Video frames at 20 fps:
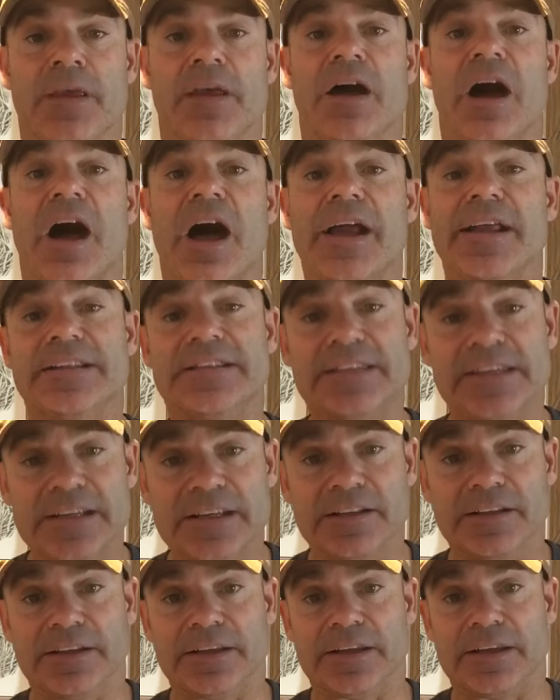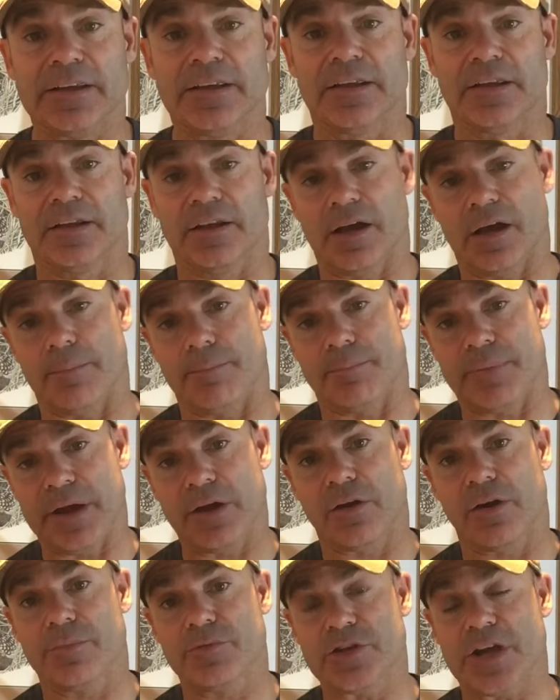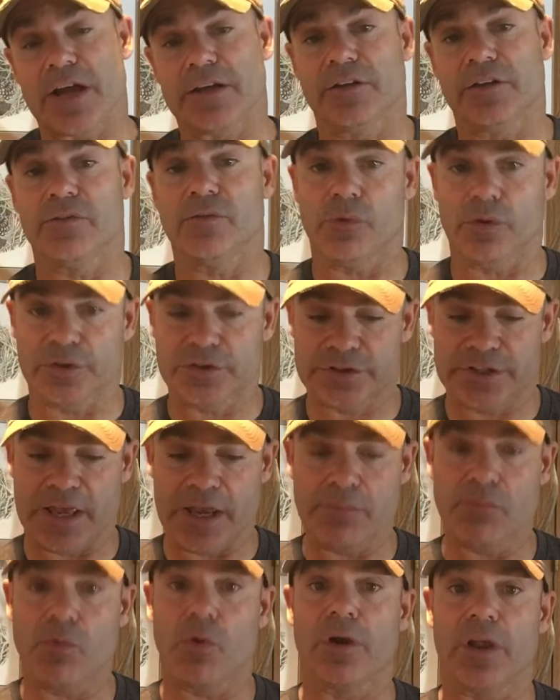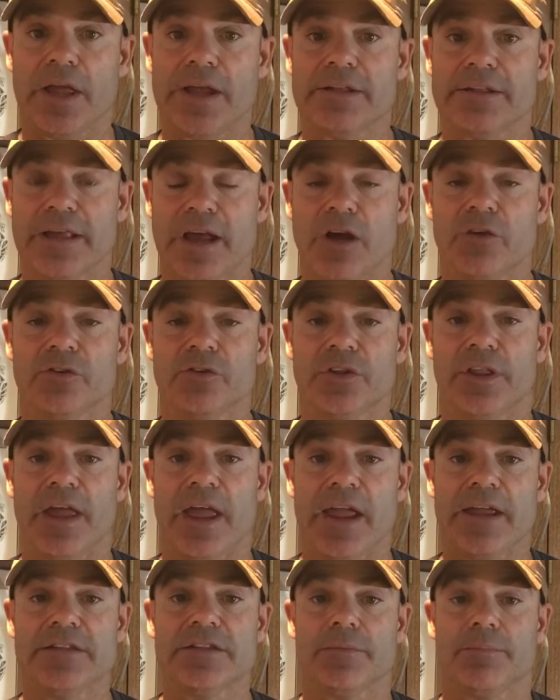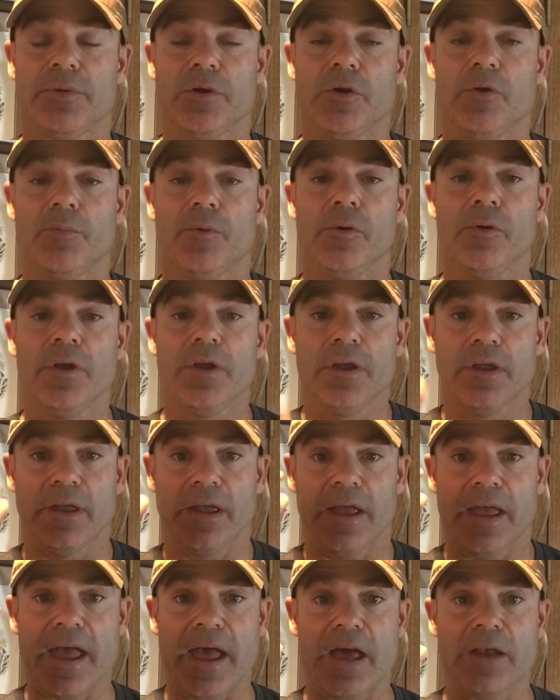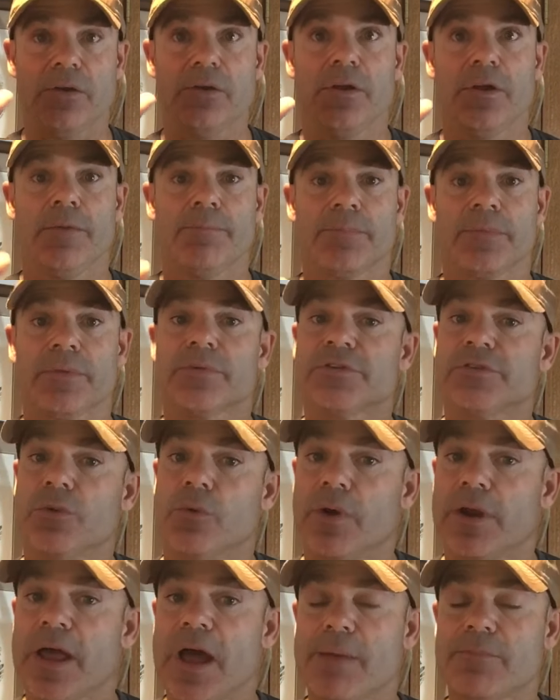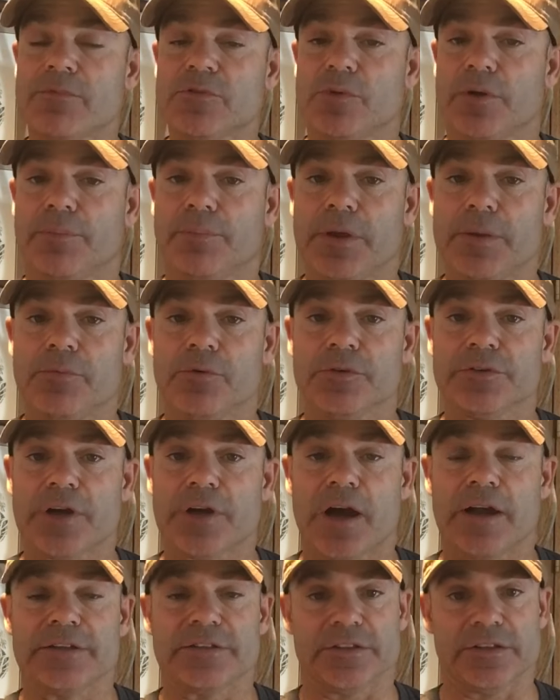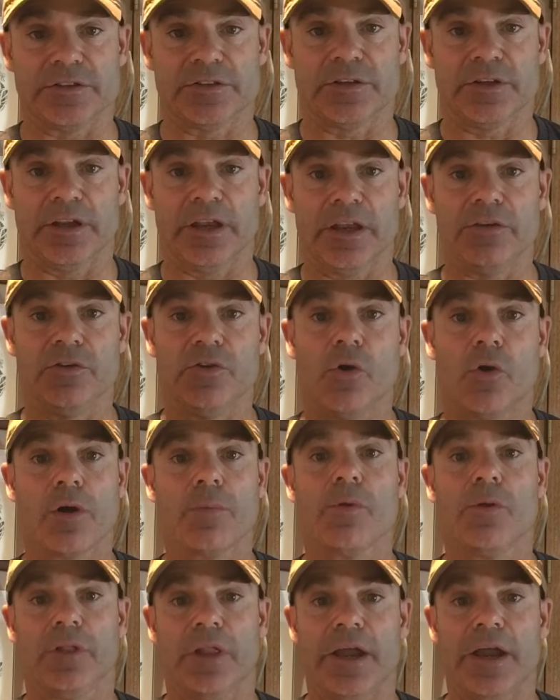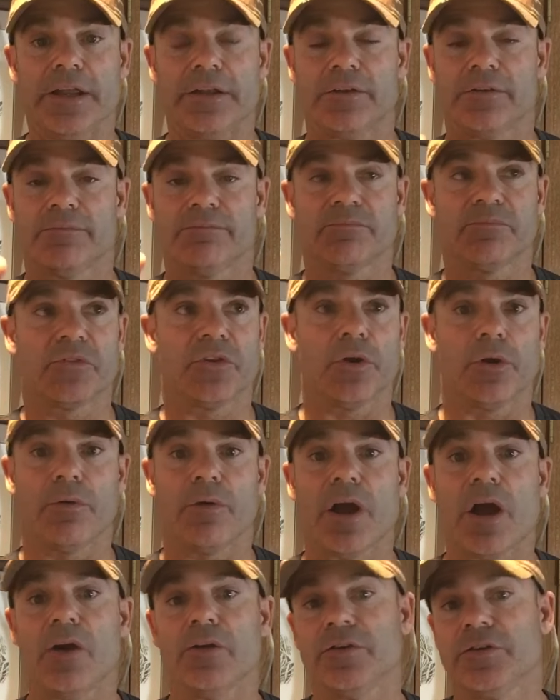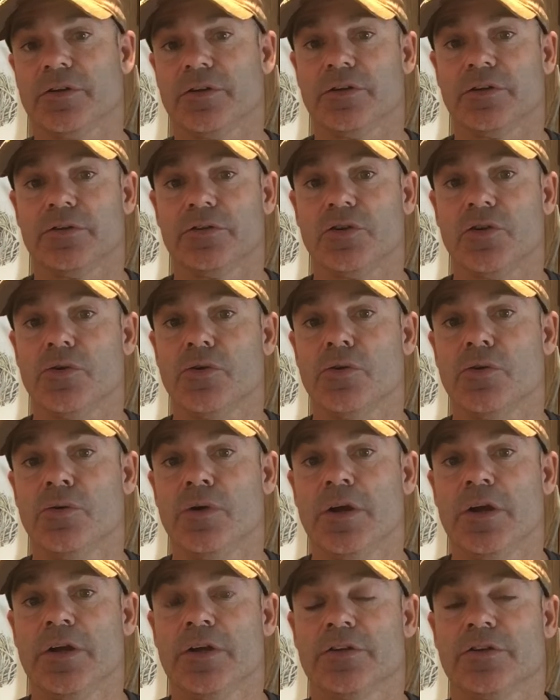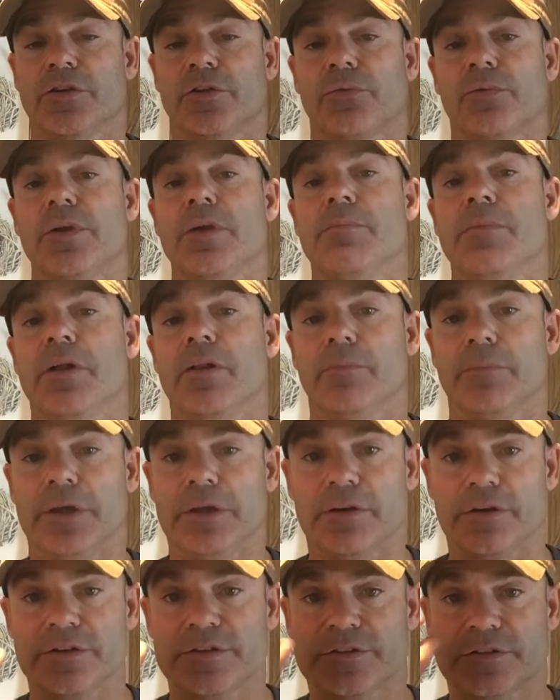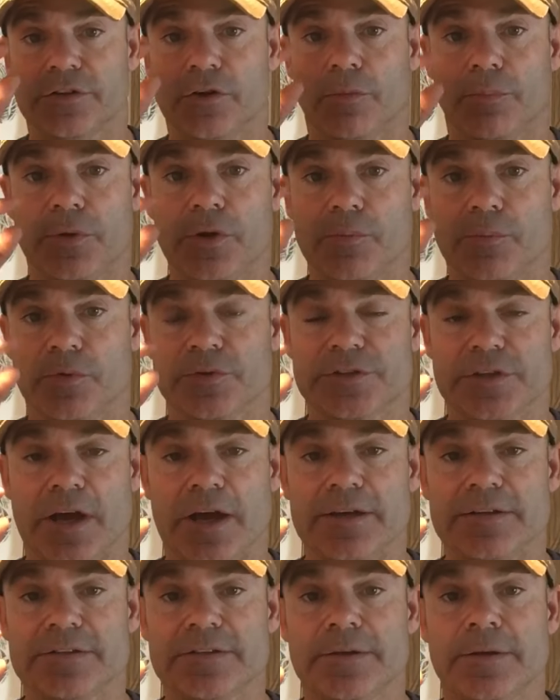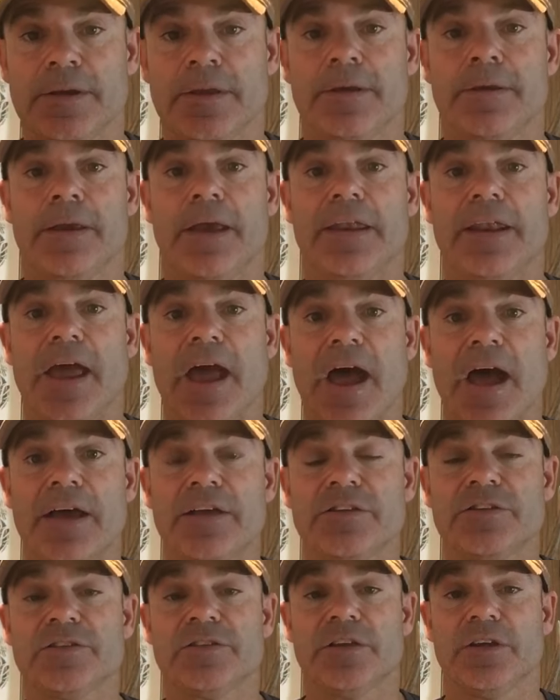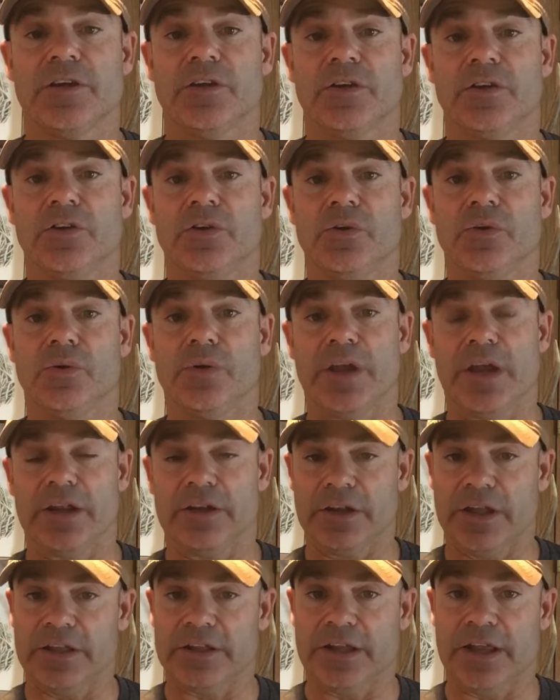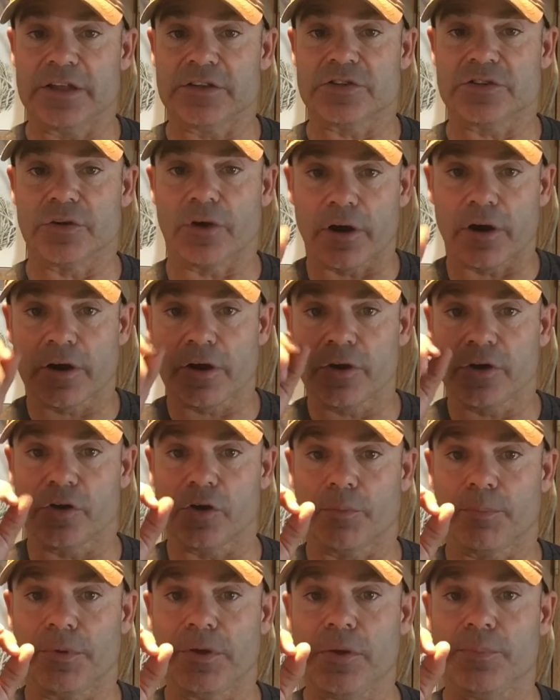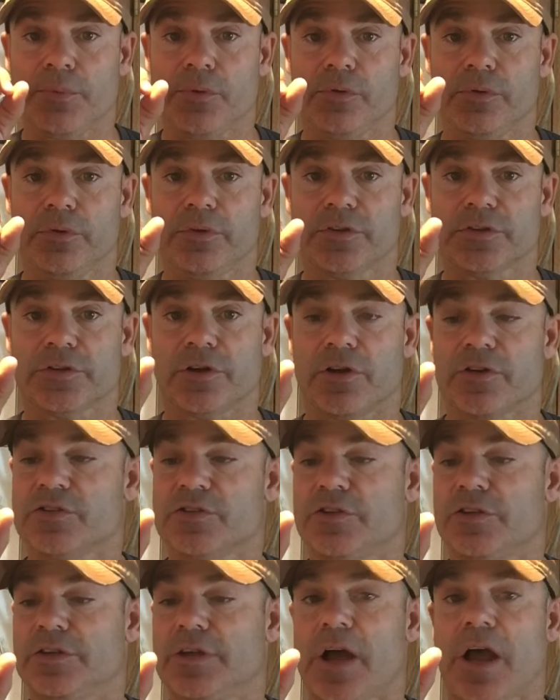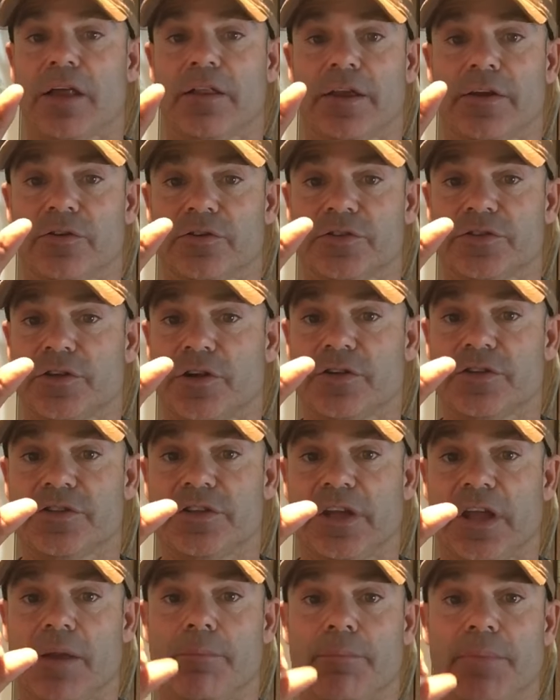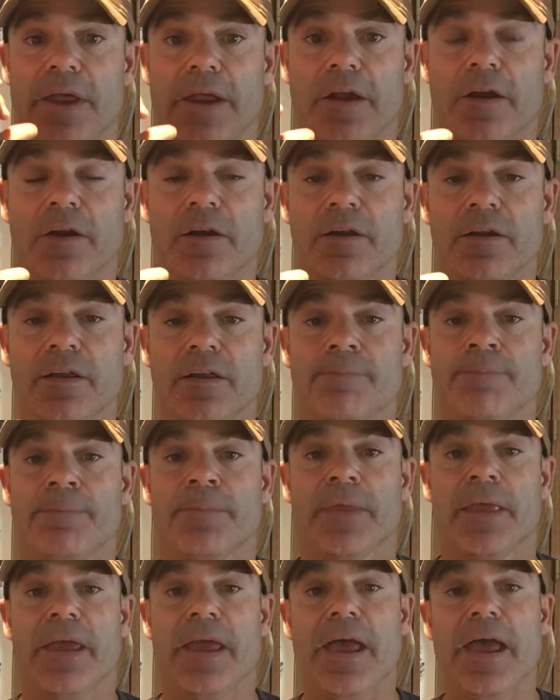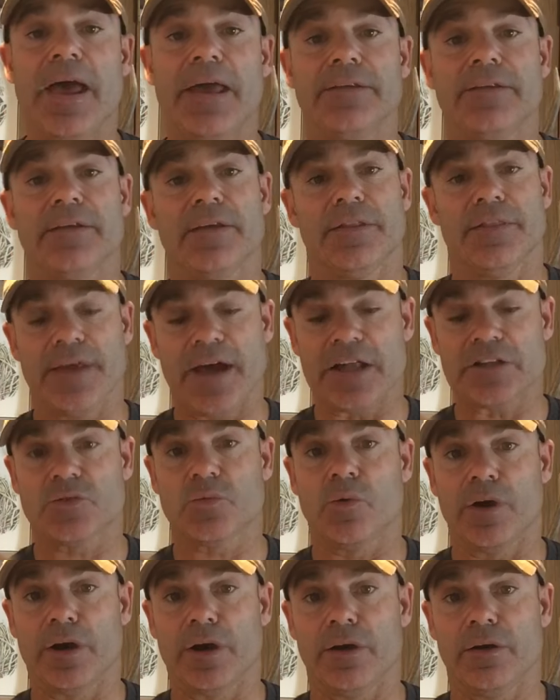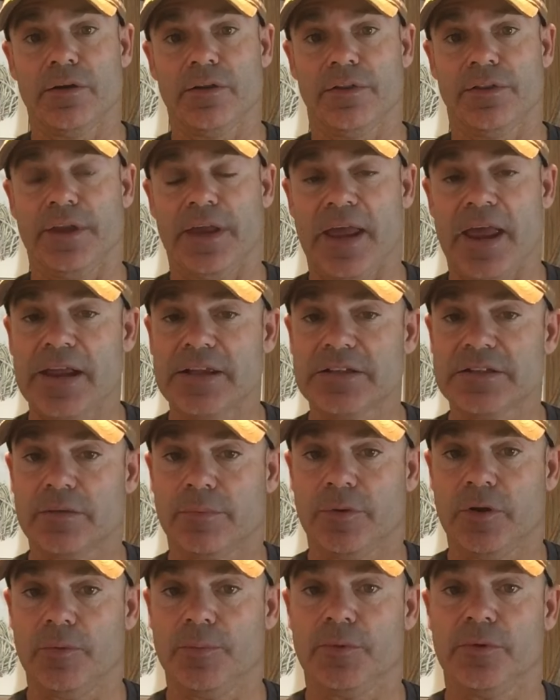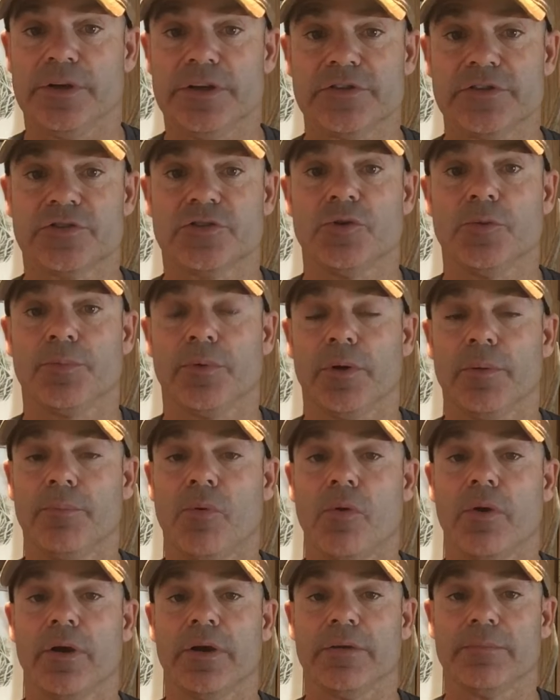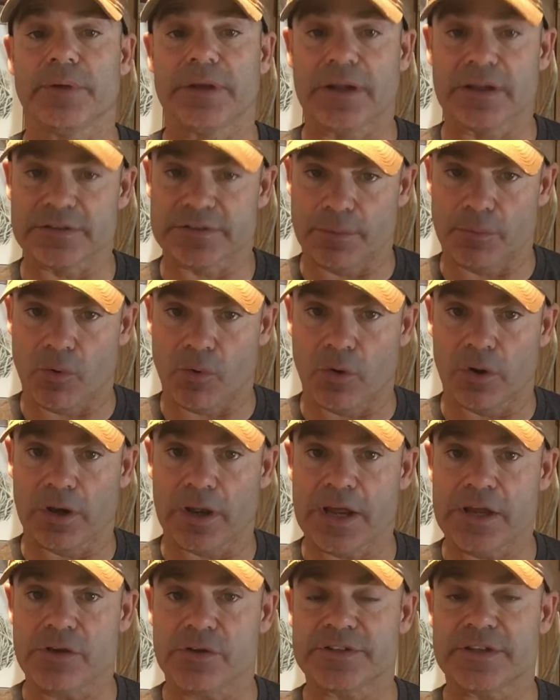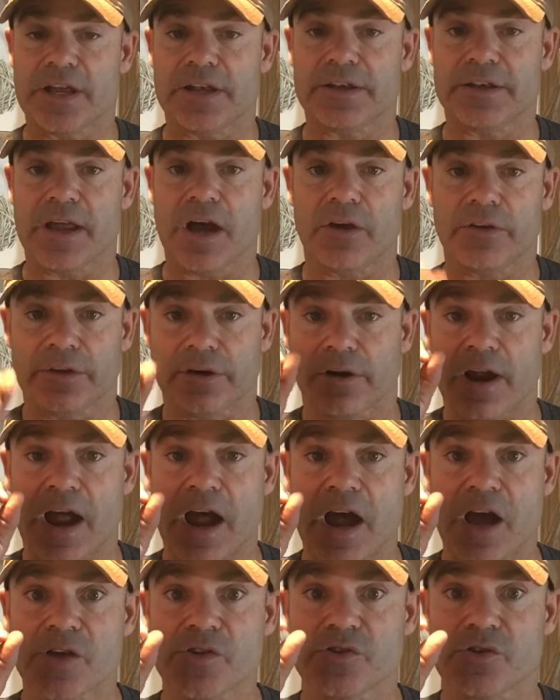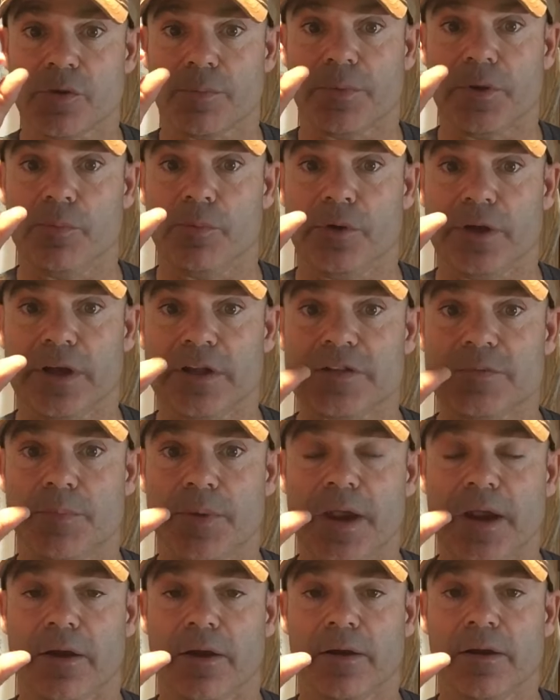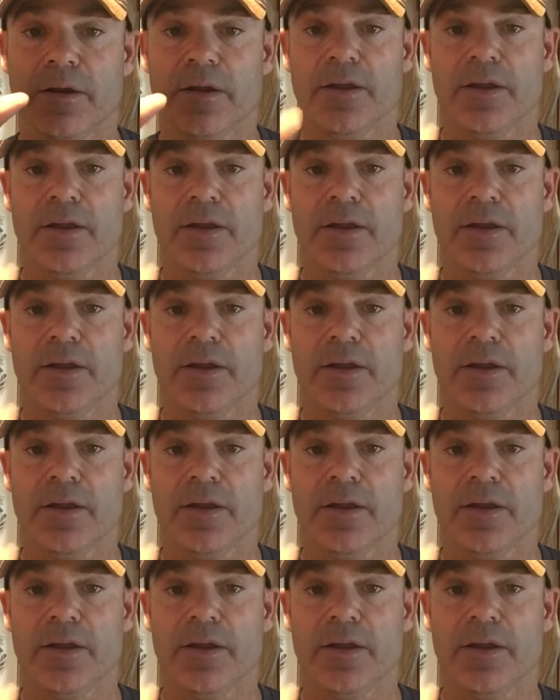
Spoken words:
ideally a bigger objective will send more light down to the exit pupil. And so what happens with people's eyes is in normal light, they're around 2 to 3 millimeters your pupil size. And as it gets darker, your pupil starts to dilate or starts to get bigger. And that's where the exit pupil is super important, because the more light you send down there, as your pupil gets bigger,